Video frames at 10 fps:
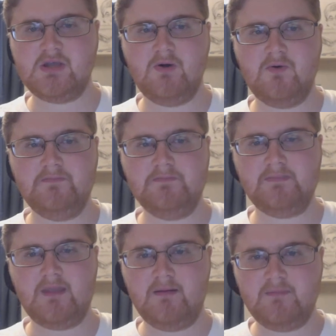So,
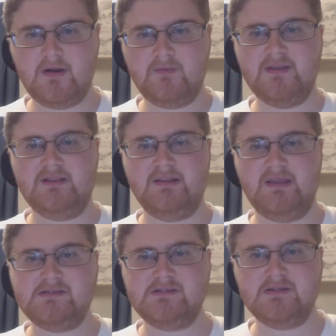I'm going to read the
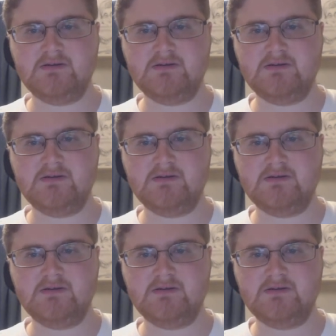list.